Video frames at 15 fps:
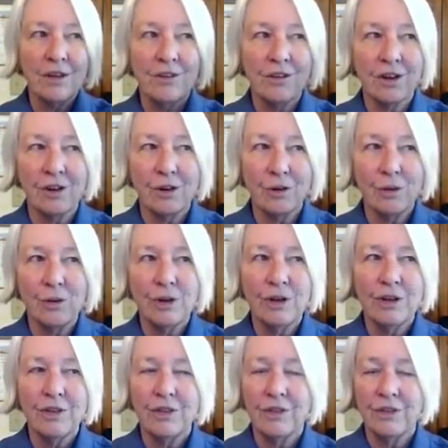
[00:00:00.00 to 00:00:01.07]
So
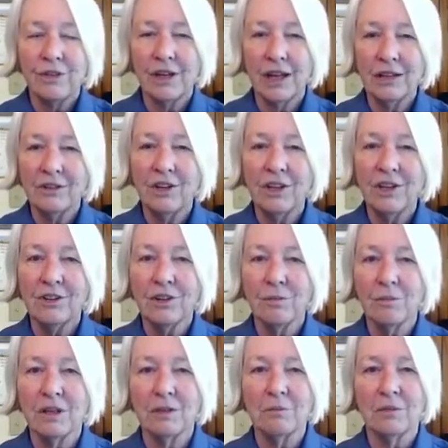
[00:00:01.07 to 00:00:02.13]
the
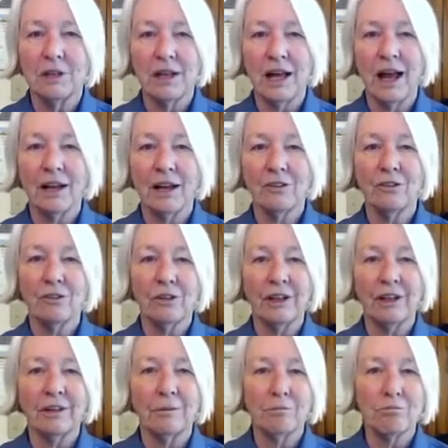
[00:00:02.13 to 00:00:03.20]
18th Amendment
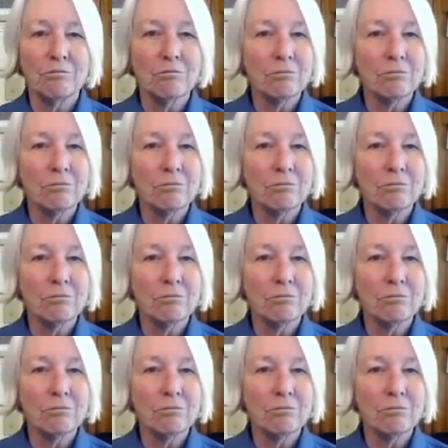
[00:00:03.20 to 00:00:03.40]
actually,